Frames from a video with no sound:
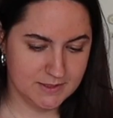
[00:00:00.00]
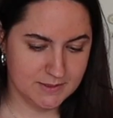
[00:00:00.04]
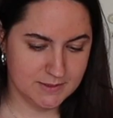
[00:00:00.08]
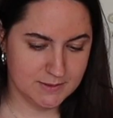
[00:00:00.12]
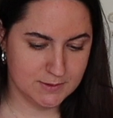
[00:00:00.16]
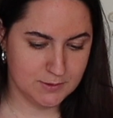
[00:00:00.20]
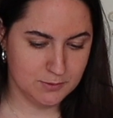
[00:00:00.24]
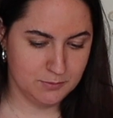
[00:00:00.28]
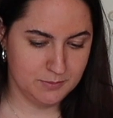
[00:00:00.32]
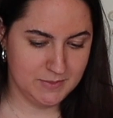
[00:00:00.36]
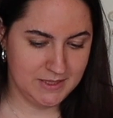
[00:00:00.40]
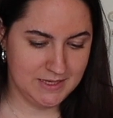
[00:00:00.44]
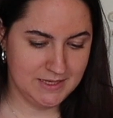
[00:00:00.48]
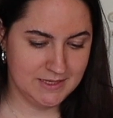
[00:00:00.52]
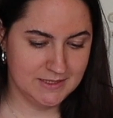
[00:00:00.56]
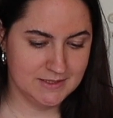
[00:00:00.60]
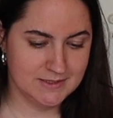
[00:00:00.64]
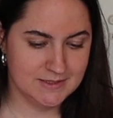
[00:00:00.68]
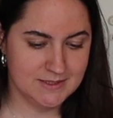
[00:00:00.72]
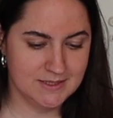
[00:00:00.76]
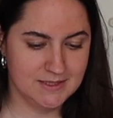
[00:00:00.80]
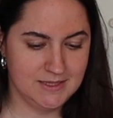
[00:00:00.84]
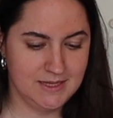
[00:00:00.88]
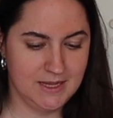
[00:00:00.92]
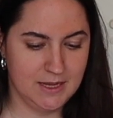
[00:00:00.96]
and zoom
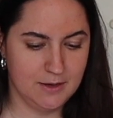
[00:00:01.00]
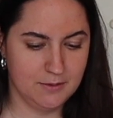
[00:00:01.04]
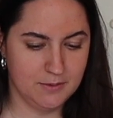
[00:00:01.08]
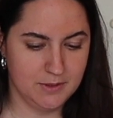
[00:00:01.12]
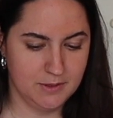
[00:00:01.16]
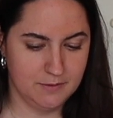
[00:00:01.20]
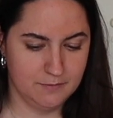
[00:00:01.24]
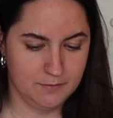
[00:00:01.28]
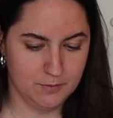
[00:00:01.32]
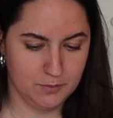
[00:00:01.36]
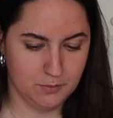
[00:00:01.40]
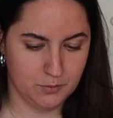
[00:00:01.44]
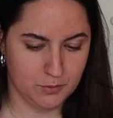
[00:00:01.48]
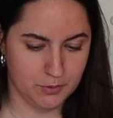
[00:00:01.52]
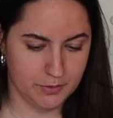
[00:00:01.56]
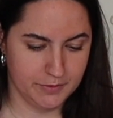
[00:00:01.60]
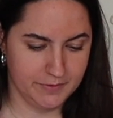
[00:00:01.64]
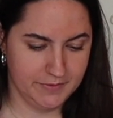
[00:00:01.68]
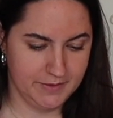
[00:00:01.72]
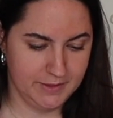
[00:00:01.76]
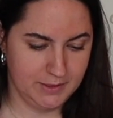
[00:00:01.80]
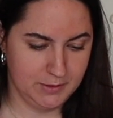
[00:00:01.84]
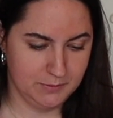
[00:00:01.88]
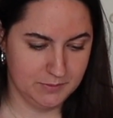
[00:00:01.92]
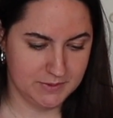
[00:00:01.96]
into the area of the
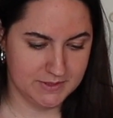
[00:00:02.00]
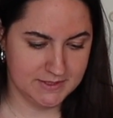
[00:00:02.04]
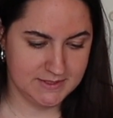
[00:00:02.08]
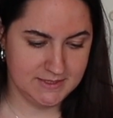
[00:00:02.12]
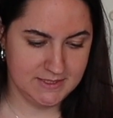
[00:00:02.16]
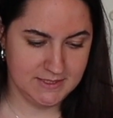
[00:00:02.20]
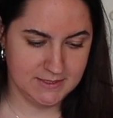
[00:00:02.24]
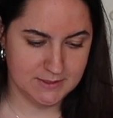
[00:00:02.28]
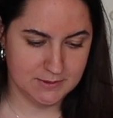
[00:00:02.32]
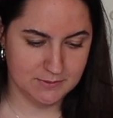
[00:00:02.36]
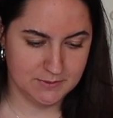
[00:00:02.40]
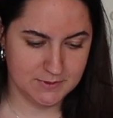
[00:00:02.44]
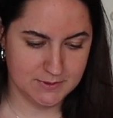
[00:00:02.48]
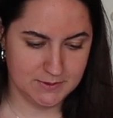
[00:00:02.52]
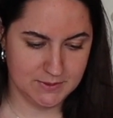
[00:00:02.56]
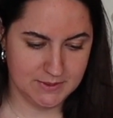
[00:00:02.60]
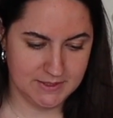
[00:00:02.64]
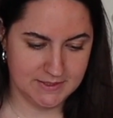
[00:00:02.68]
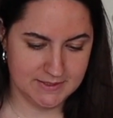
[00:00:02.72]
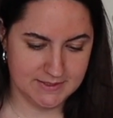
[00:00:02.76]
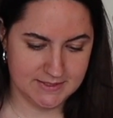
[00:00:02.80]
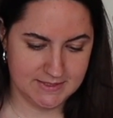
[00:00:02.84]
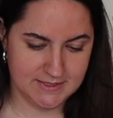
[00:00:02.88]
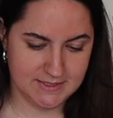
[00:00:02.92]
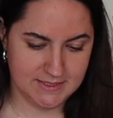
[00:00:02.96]
world that you want to see. So as you
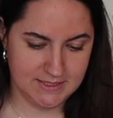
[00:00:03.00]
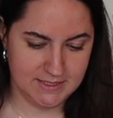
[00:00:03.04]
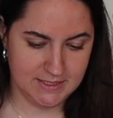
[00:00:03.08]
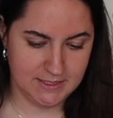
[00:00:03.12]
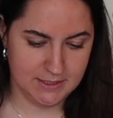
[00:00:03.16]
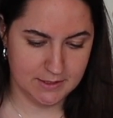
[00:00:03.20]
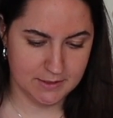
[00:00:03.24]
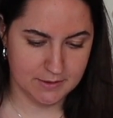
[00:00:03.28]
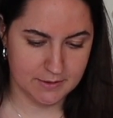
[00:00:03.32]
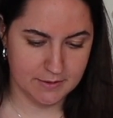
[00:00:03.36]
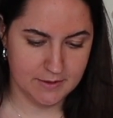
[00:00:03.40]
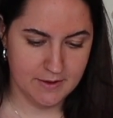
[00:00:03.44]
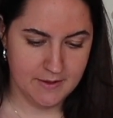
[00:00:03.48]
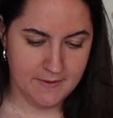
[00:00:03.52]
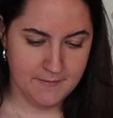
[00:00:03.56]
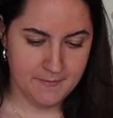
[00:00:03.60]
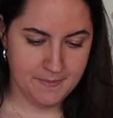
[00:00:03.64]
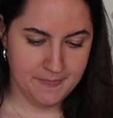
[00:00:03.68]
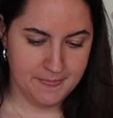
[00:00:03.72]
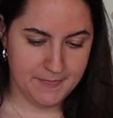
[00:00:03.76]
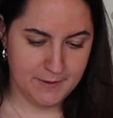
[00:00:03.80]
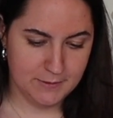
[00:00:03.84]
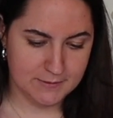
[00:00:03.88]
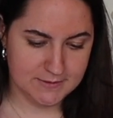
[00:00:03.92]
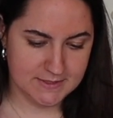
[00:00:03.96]
can see here,
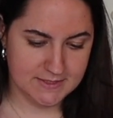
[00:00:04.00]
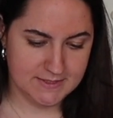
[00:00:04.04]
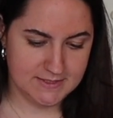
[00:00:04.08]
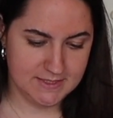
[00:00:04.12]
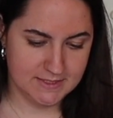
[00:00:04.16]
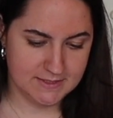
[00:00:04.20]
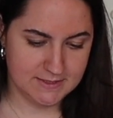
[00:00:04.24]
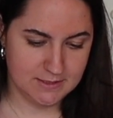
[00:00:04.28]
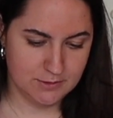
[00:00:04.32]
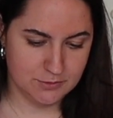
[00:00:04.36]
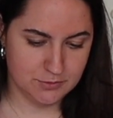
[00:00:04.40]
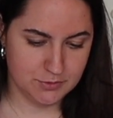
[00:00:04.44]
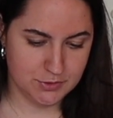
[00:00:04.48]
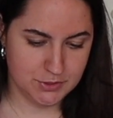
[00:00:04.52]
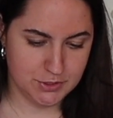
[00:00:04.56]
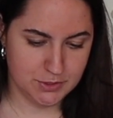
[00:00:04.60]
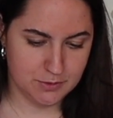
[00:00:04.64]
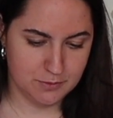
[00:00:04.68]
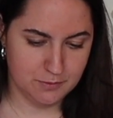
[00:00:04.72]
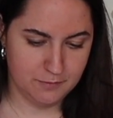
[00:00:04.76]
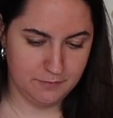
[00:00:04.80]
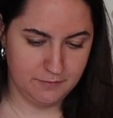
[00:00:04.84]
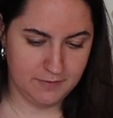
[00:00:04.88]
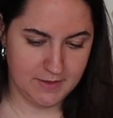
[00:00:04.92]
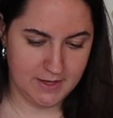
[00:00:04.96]
there's a 600
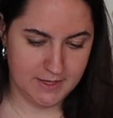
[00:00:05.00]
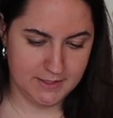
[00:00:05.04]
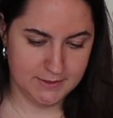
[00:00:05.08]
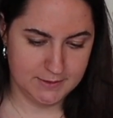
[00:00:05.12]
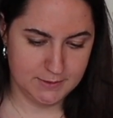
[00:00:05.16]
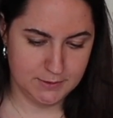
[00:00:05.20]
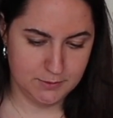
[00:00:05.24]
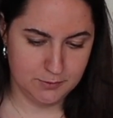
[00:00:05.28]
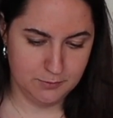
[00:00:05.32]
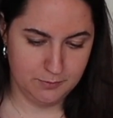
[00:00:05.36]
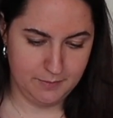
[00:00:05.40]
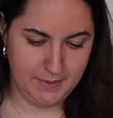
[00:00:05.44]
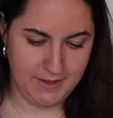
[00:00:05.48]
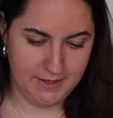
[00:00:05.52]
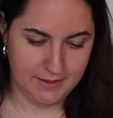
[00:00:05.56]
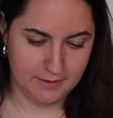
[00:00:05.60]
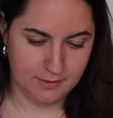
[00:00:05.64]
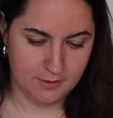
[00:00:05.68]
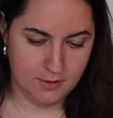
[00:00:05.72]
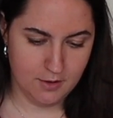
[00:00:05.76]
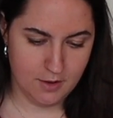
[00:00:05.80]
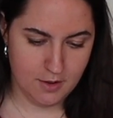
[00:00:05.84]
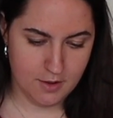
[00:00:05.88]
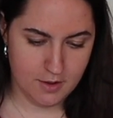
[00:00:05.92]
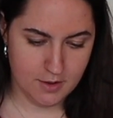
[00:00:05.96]
euro flight to
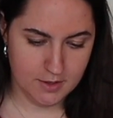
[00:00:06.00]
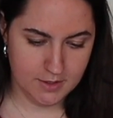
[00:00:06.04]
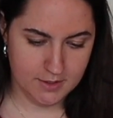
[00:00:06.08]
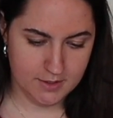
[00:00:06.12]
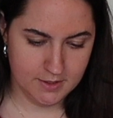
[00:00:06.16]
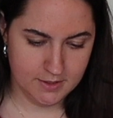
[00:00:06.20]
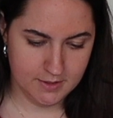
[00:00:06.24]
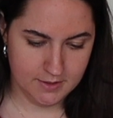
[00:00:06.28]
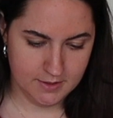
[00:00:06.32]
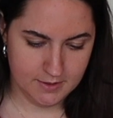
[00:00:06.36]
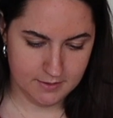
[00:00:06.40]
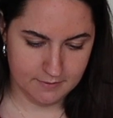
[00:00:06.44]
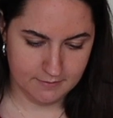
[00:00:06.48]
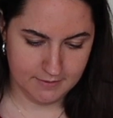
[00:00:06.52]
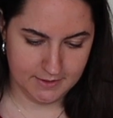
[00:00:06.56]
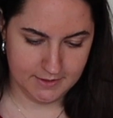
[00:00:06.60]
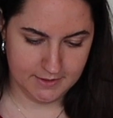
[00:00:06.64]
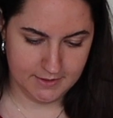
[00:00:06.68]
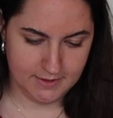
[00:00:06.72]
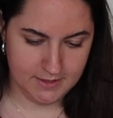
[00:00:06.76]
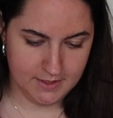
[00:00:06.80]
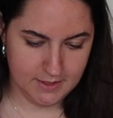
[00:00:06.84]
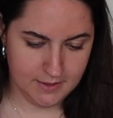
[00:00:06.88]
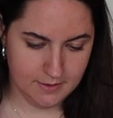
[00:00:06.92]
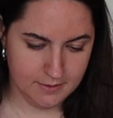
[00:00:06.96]
Bangkok
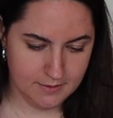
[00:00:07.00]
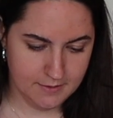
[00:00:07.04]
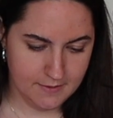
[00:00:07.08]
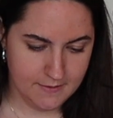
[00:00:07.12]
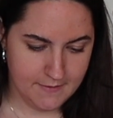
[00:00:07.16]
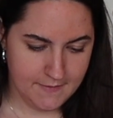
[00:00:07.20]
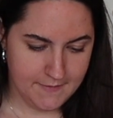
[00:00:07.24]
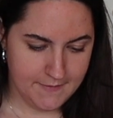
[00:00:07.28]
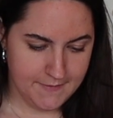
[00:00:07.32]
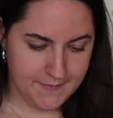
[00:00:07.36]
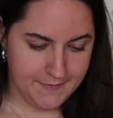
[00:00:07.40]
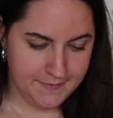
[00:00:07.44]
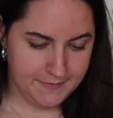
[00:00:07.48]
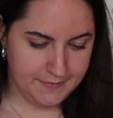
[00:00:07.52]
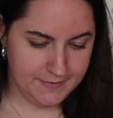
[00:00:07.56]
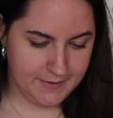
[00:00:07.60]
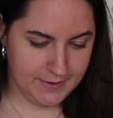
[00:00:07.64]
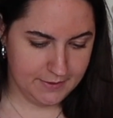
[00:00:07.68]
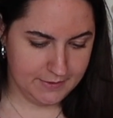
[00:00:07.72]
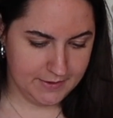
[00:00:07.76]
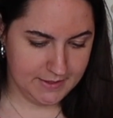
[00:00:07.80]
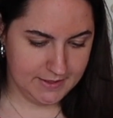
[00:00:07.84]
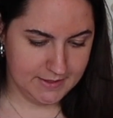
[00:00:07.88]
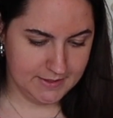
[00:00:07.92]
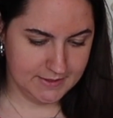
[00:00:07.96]
right there.
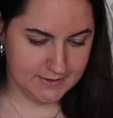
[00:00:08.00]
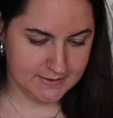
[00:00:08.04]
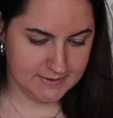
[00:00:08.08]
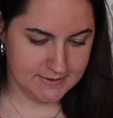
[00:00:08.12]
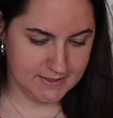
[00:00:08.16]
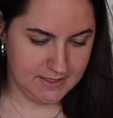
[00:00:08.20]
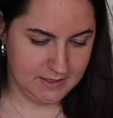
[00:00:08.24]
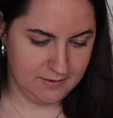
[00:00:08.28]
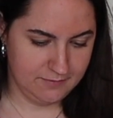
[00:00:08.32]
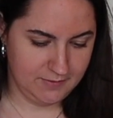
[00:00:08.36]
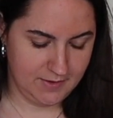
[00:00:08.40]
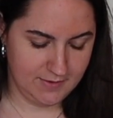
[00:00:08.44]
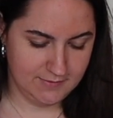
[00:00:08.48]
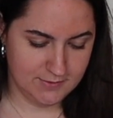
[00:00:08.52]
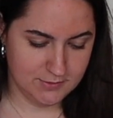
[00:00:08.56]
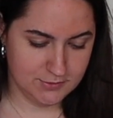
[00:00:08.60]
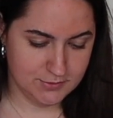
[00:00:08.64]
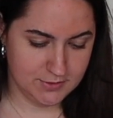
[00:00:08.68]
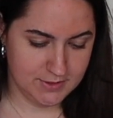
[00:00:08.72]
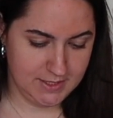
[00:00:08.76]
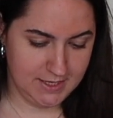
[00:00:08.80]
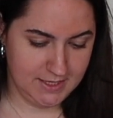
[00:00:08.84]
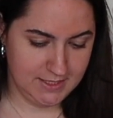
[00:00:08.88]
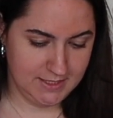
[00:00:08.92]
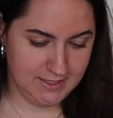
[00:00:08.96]
There is a
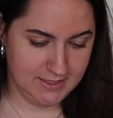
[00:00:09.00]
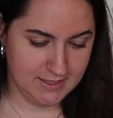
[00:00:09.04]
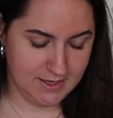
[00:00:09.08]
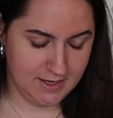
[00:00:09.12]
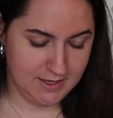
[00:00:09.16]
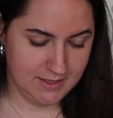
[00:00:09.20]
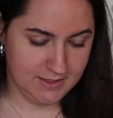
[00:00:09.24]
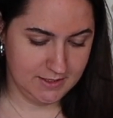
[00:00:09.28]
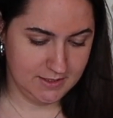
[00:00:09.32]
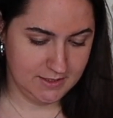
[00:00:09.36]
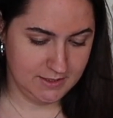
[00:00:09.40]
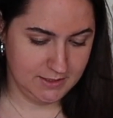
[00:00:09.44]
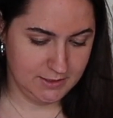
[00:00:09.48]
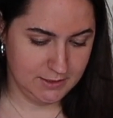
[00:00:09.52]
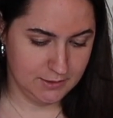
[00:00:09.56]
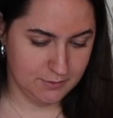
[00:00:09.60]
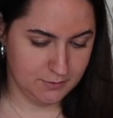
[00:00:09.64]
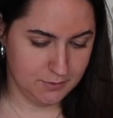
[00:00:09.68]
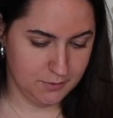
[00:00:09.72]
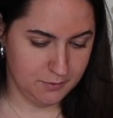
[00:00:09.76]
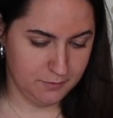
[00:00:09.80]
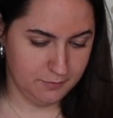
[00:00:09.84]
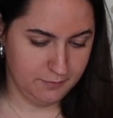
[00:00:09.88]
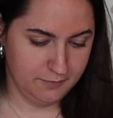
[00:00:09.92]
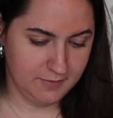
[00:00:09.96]
589
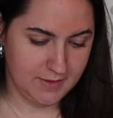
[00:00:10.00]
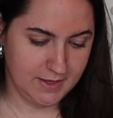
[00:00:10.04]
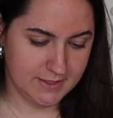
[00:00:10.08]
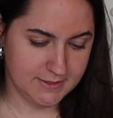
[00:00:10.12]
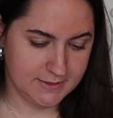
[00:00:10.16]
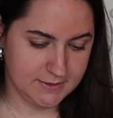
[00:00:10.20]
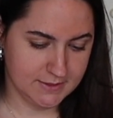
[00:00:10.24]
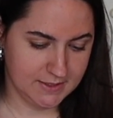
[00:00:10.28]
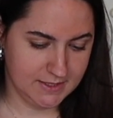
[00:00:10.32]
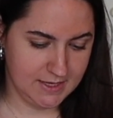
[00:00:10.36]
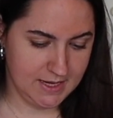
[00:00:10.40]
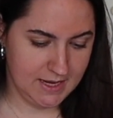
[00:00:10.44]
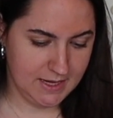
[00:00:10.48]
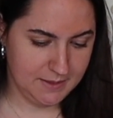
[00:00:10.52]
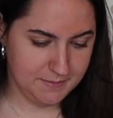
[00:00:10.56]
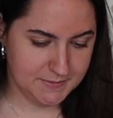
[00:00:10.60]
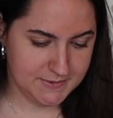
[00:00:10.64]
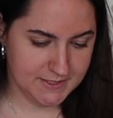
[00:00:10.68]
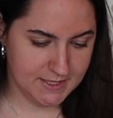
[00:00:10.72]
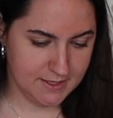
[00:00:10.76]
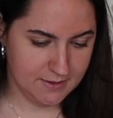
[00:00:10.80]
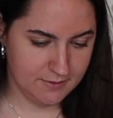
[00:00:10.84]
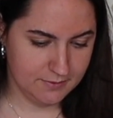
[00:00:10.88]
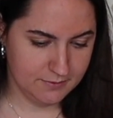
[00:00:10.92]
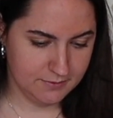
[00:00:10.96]
euro flight to Cape
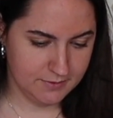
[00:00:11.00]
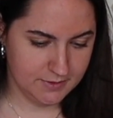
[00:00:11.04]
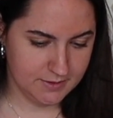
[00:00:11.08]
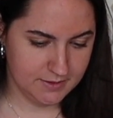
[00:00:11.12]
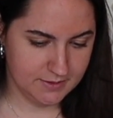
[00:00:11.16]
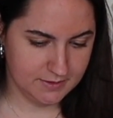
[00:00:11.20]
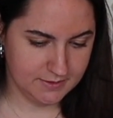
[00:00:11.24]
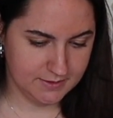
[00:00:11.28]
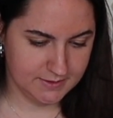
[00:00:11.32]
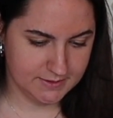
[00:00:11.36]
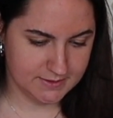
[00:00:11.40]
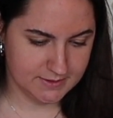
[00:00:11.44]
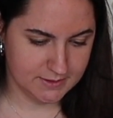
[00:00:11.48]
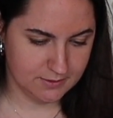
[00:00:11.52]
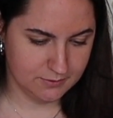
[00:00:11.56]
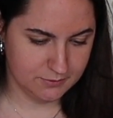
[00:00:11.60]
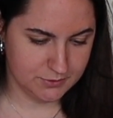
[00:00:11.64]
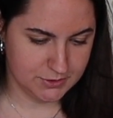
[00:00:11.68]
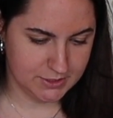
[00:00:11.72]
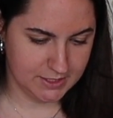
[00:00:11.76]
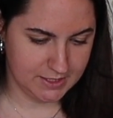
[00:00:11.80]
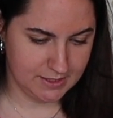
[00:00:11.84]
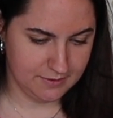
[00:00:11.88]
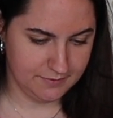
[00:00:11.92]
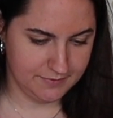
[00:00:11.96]
Town. Let's go
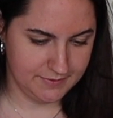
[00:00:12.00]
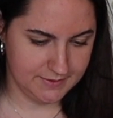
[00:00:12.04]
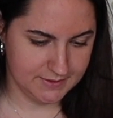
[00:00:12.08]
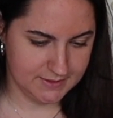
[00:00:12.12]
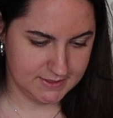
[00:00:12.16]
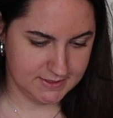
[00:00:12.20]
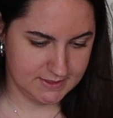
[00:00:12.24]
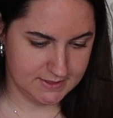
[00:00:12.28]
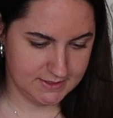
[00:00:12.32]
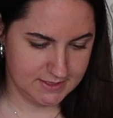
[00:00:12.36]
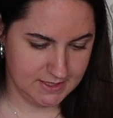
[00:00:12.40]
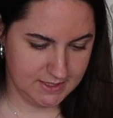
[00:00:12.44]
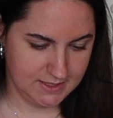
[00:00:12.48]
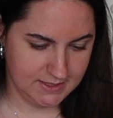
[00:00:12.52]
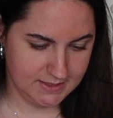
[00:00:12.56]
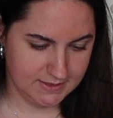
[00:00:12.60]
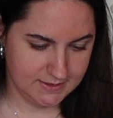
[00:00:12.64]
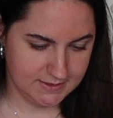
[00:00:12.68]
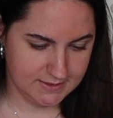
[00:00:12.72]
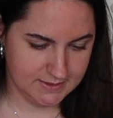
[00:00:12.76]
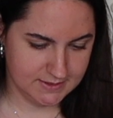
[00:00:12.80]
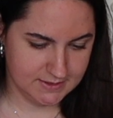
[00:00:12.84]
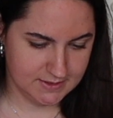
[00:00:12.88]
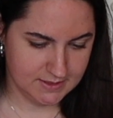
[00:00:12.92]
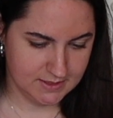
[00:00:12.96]
check out the
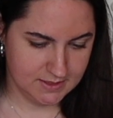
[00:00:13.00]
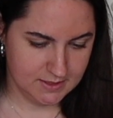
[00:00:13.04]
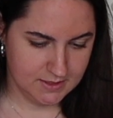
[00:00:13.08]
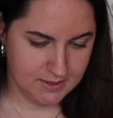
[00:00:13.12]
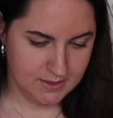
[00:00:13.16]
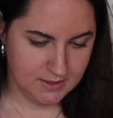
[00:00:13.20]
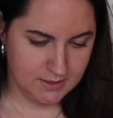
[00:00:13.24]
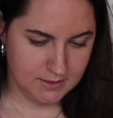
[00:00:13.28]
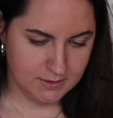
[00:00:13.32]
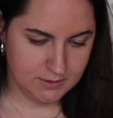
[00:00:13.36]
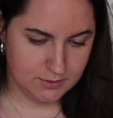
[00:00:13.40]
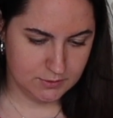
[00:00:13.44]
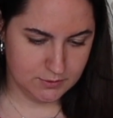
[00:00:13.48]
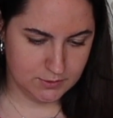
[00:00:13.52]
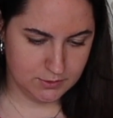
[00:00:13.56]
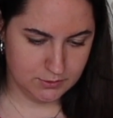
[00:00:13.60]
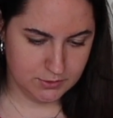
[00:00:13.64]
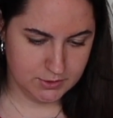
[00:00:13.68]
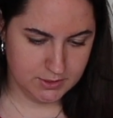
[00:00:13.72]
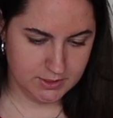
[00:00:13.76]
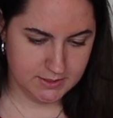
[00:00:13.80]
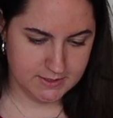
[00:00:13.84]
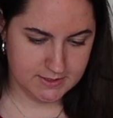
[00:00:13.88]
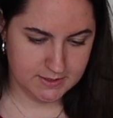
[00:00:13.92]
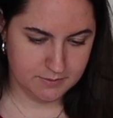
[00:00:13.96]
States. There's
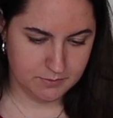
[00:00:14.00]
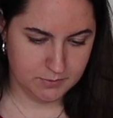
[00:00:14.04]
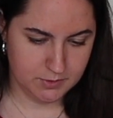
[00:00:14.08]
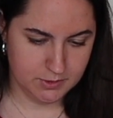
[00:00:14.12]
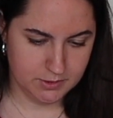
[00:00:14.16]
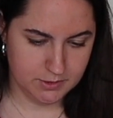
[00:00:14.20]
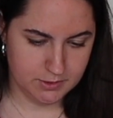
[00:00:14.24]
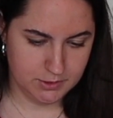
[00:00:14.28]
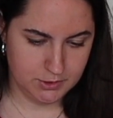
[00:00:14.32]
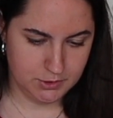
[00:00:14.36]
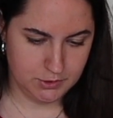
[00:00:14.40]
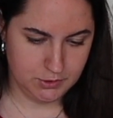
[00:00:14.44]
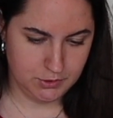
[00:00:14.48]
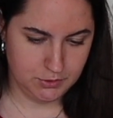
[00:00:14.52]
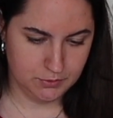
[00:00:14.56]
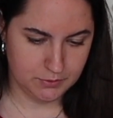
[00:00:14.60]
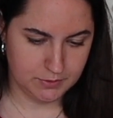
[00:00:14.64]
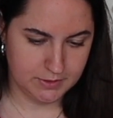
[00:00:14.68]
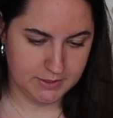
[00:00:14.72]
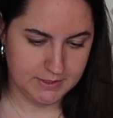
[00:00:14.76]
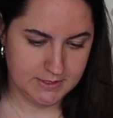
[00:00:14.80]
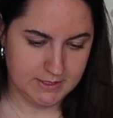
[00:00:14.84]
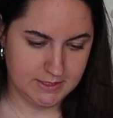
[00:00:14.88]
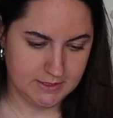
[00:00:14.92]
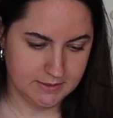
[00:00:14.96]
usually some good New
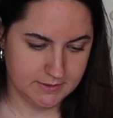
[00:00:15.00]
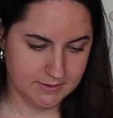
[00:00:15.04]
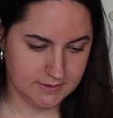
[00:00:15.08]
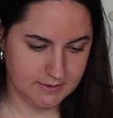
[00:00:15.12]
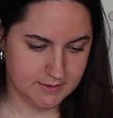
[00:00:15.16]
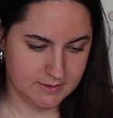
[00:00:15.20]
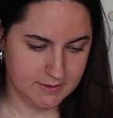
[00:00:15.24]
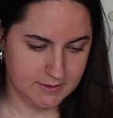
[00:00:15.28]
York deals